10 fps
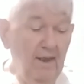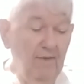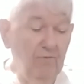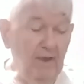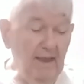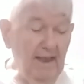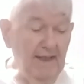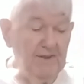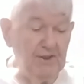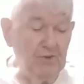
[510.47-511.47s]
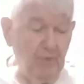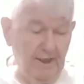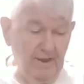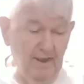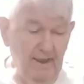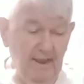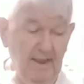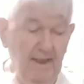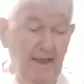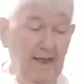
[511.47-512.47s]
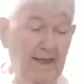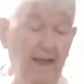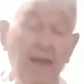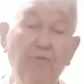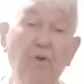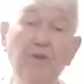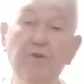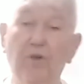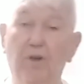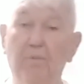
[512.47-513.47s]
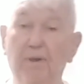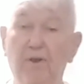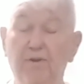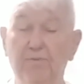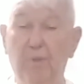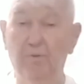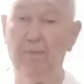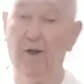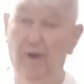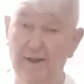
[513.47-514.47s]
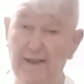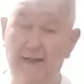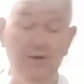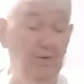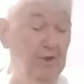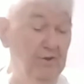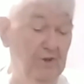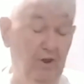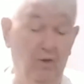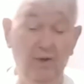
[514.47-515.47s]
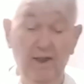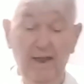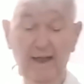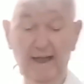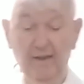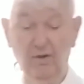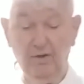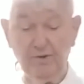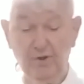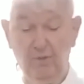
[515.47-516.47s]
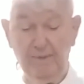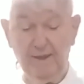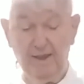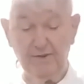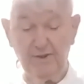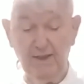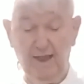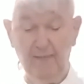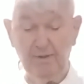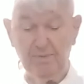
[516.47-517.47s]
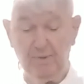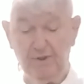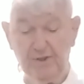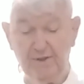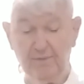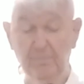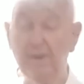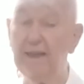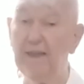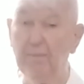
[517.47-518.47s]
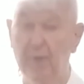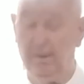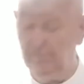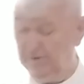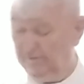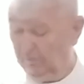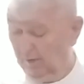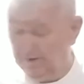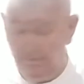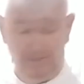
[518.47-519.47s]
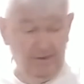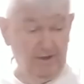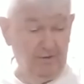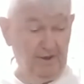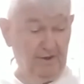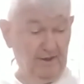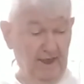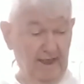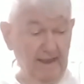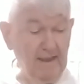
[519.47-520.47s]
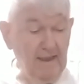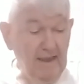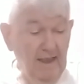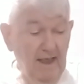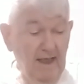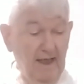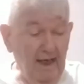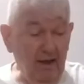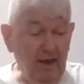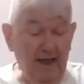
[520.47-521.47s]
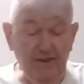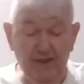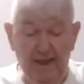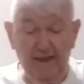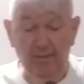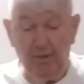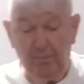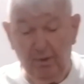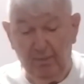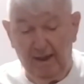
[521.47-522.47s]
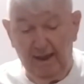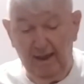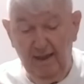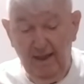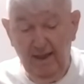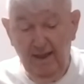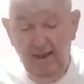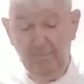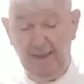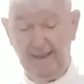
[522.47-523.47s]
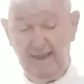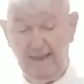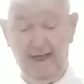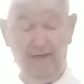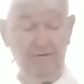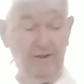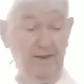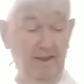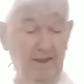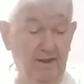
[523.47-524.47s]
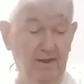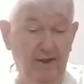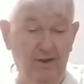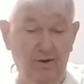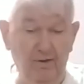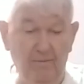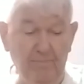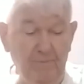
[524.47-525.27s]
Fraley likes it sweet. And I avoid sugar because of both my heart attack 2 years ago and also because I'm experiencing some kidney problems. If you watched my video the other day, I said I'm going to put about a pack and a half in here.